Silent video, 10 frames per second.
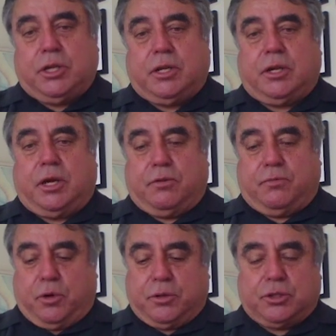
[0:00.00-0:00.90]
it on the
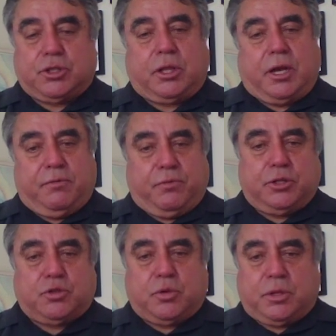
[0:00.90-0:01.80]
4th of July
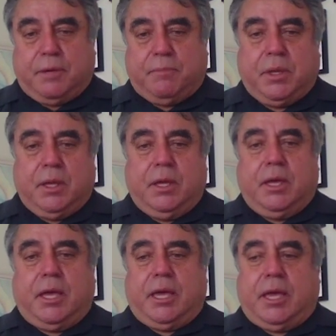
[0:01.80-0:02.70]
virtually.
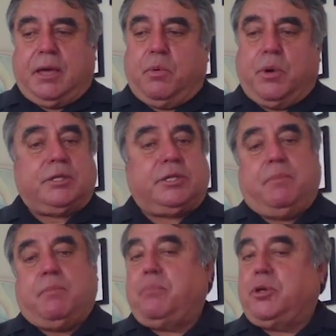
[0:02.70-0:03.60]
And we want to
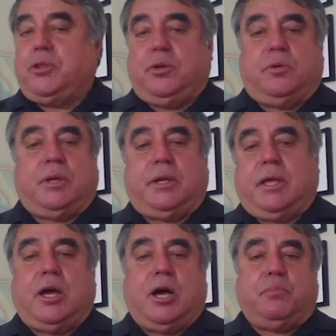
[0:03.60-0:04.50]
team up with you and
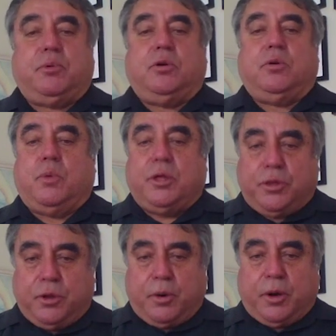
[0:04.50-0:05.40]
help you with
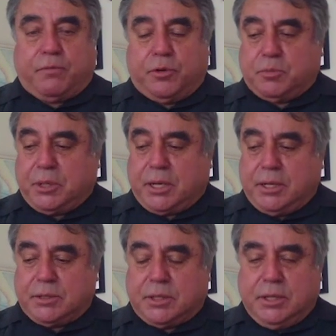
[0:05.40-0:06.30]
your efforts,
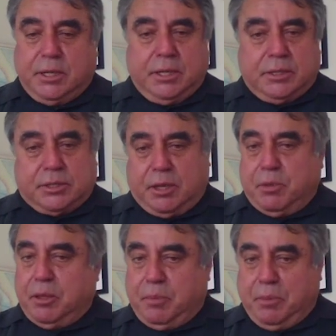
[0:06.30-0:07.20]
because some of
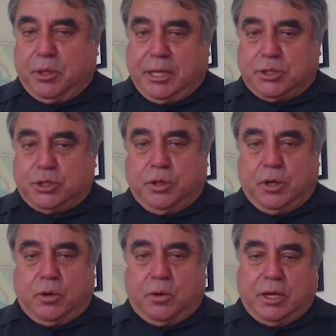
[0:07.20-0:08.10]
the people that you
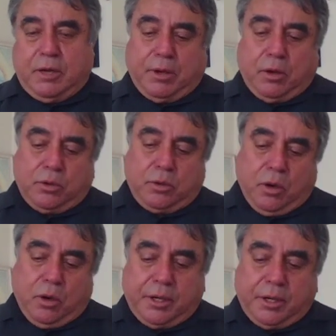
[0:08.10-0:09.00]
know, Eva
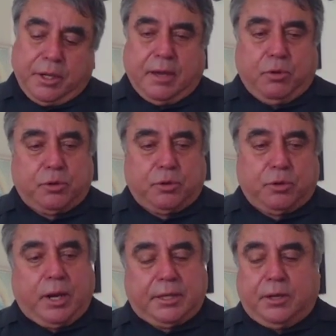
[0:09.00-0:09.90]
Longoria, Voto
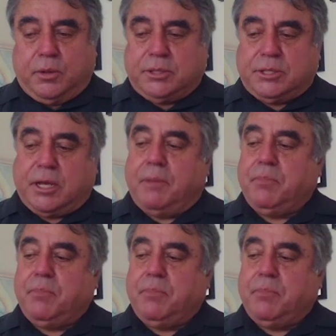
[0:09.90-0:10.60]
Latino, etc.,